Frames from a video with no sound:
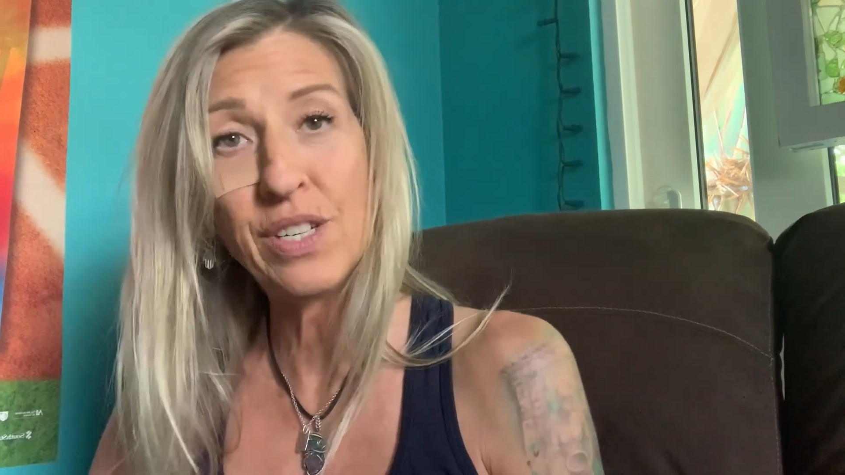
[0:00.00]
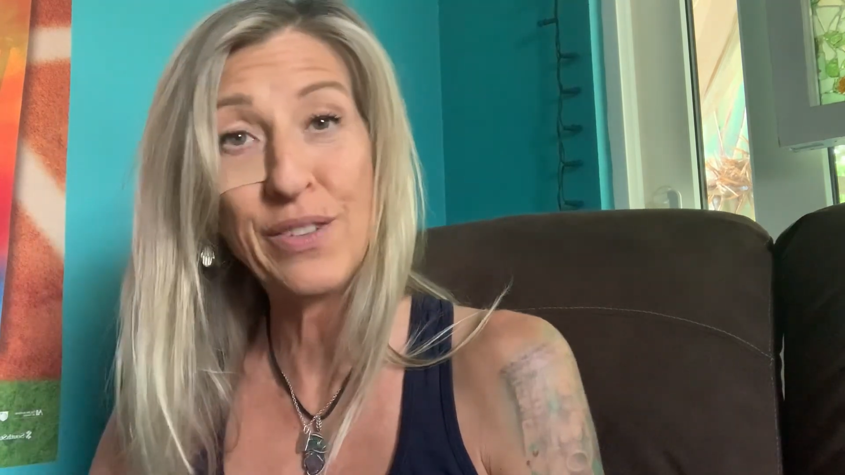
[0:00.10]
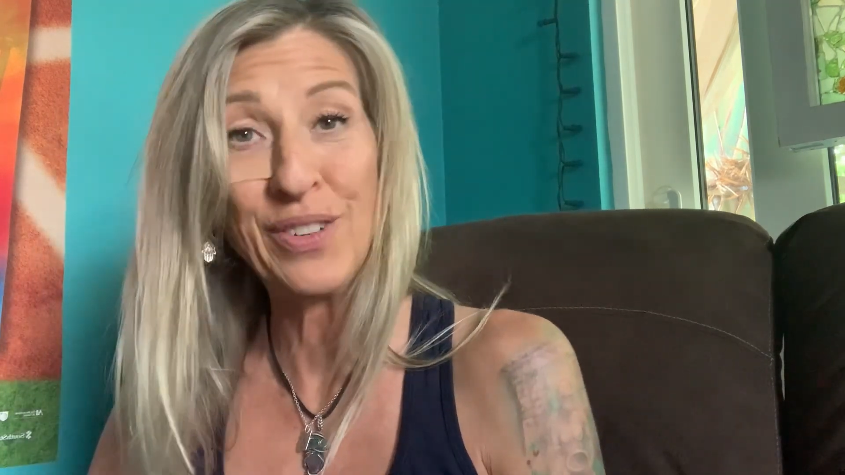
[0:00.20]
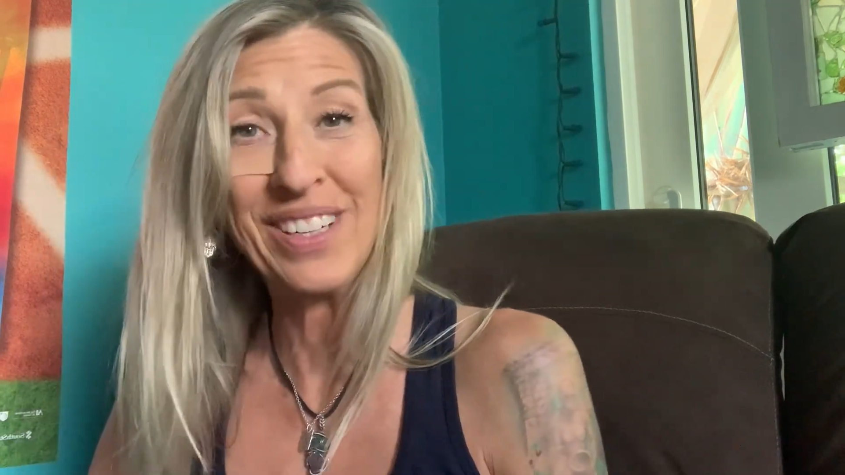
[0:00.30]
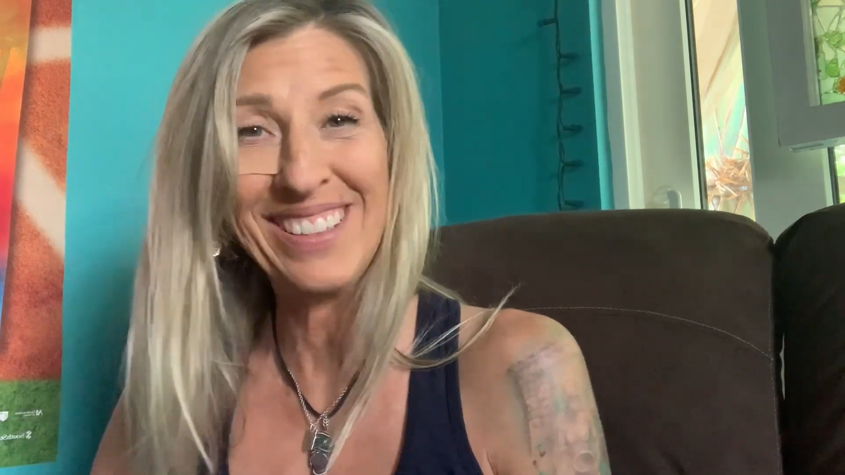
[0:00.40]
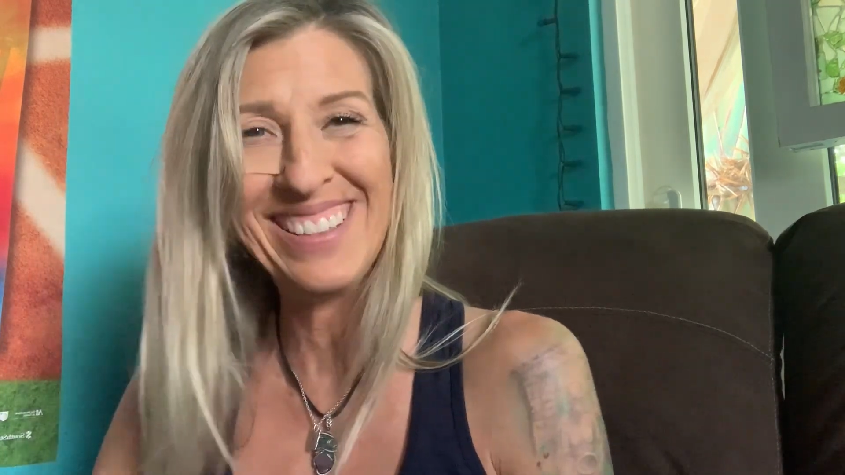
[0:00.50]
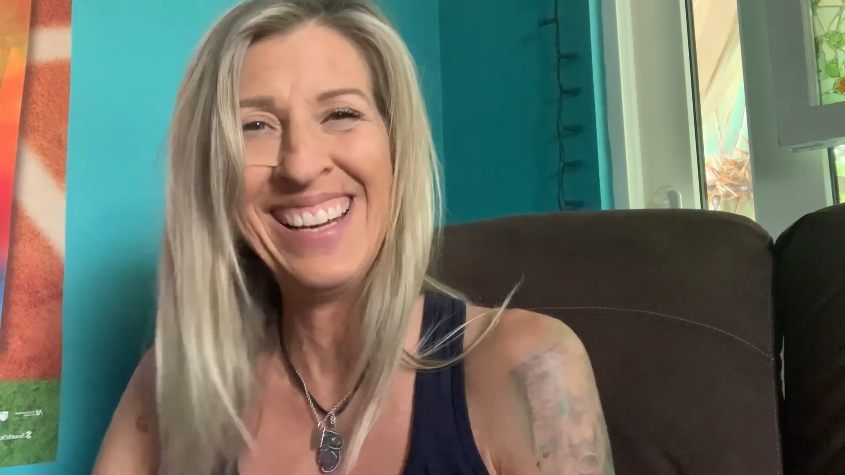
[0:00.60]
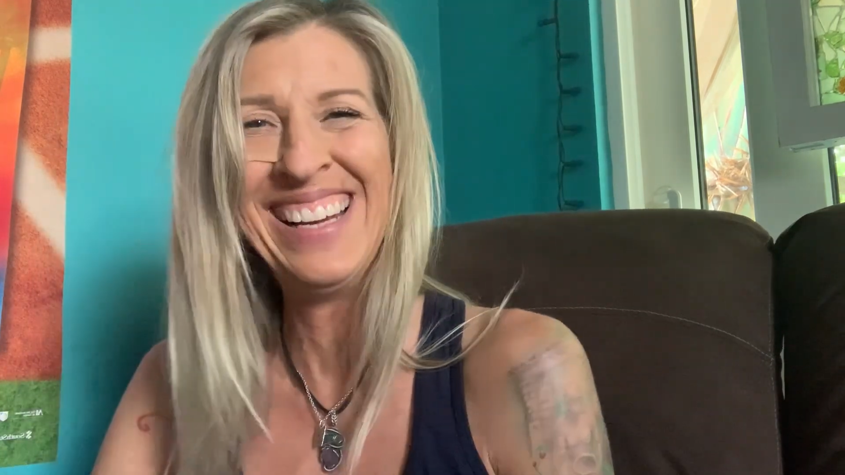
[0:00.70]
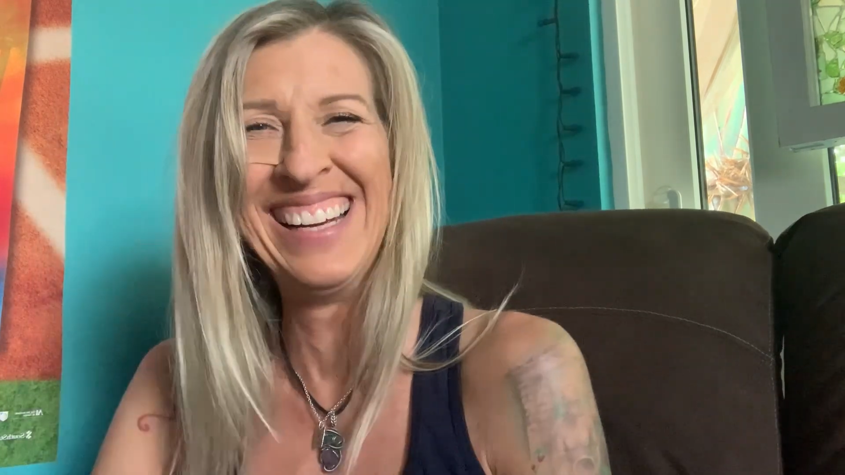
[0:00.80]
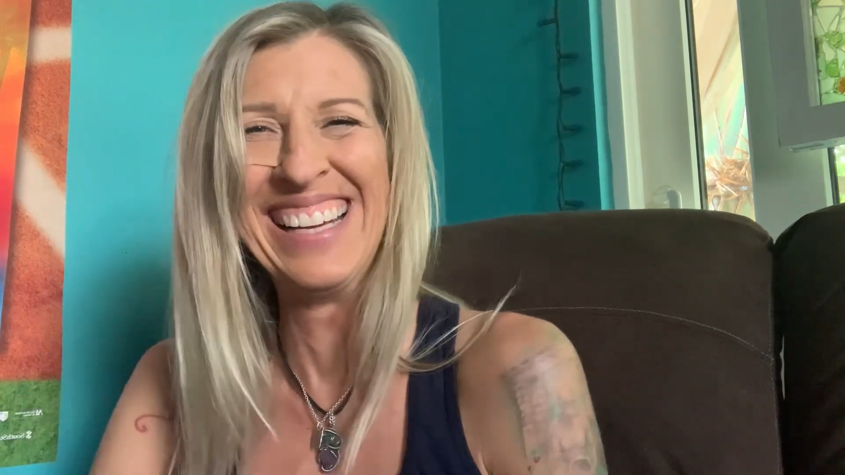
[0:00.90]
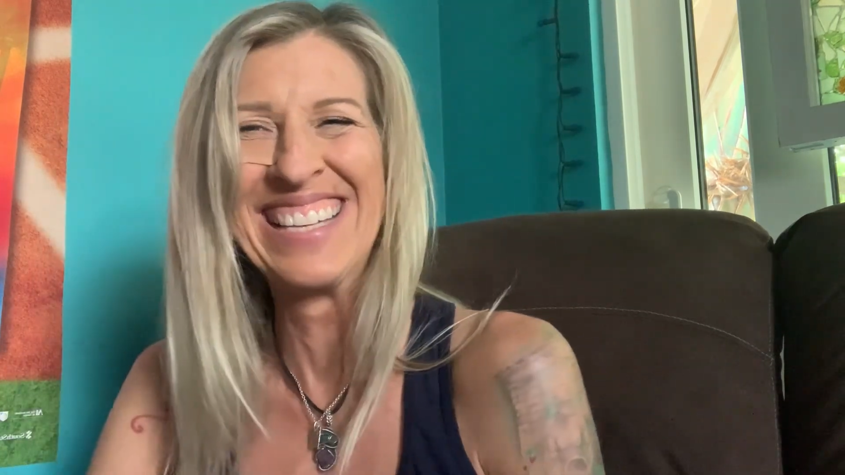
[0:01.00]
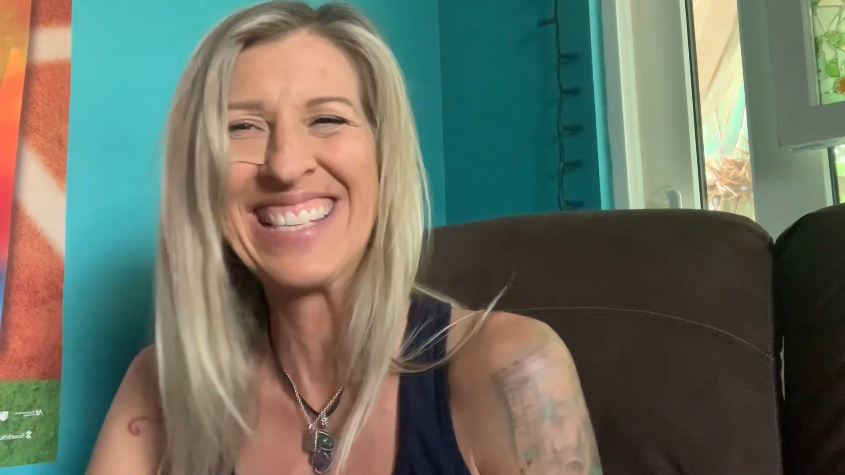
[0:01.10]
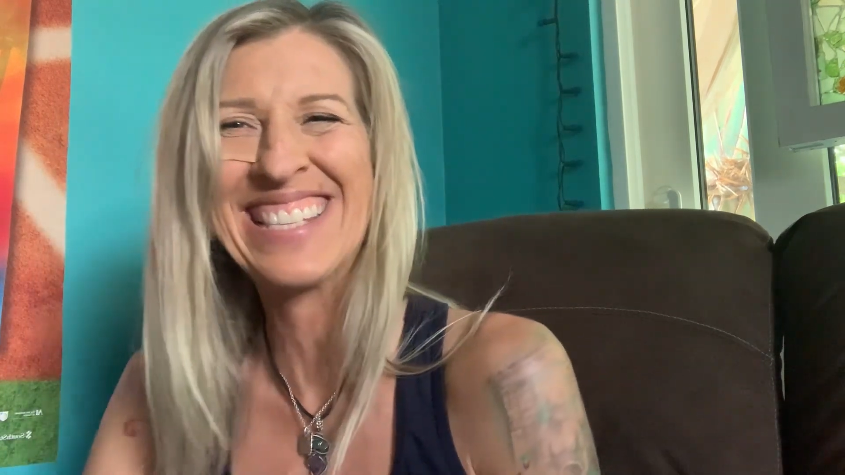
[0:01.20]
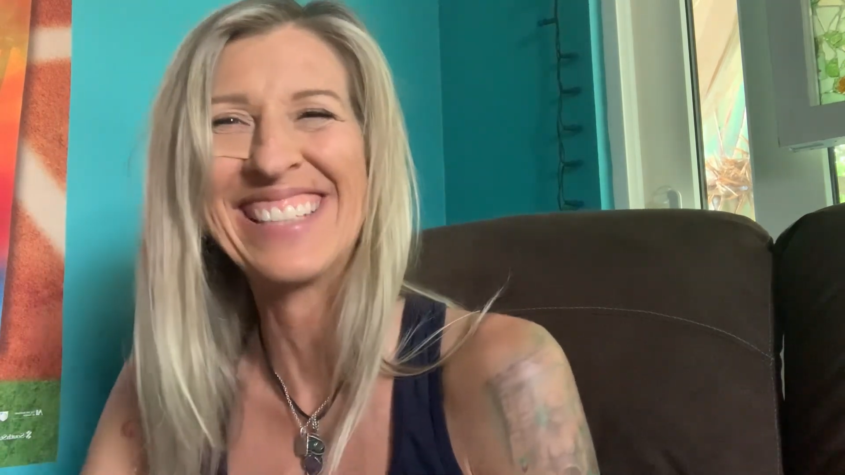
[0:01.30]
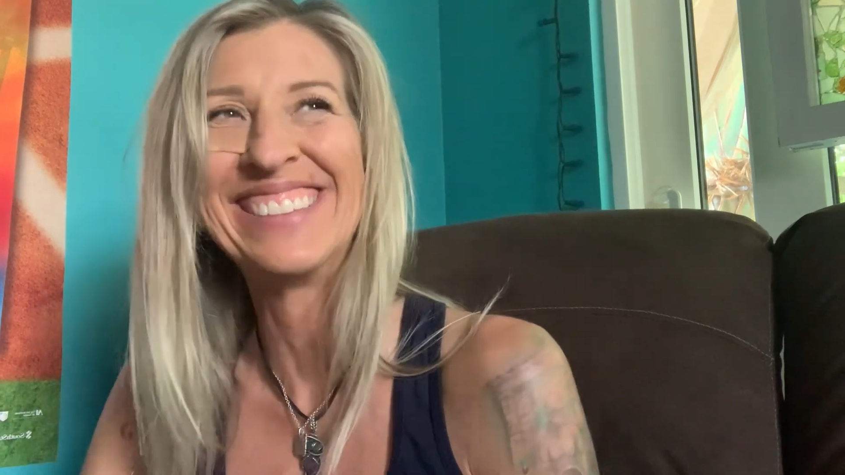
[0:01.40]
different.
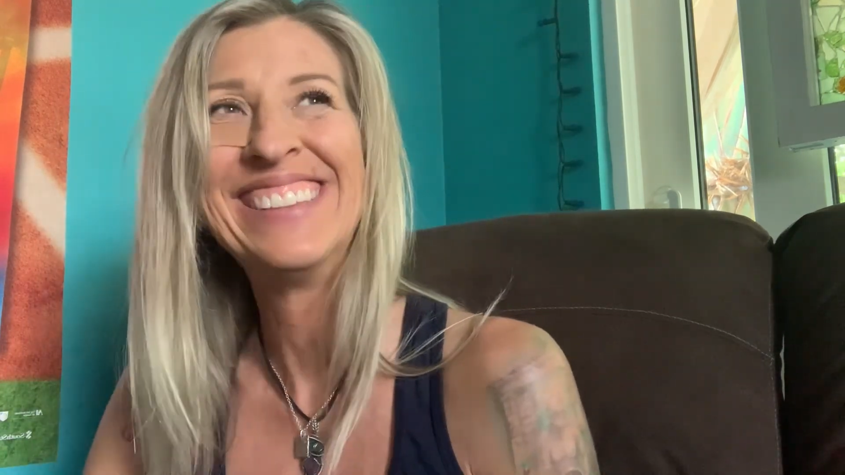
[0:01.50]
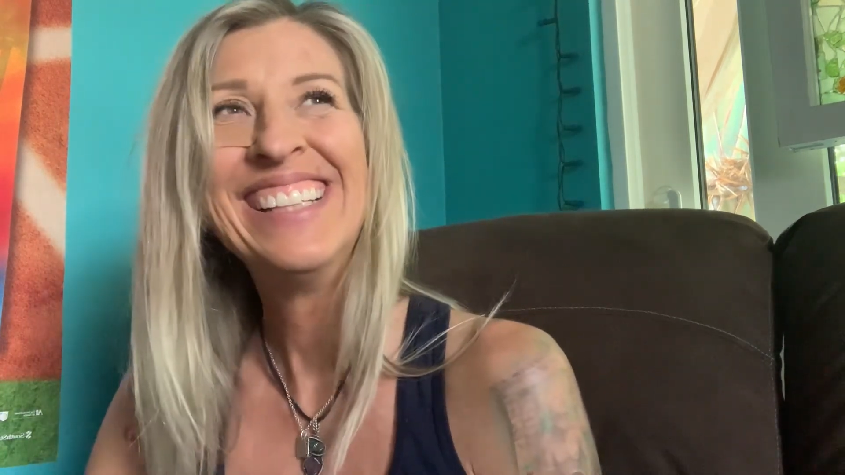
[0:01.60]
So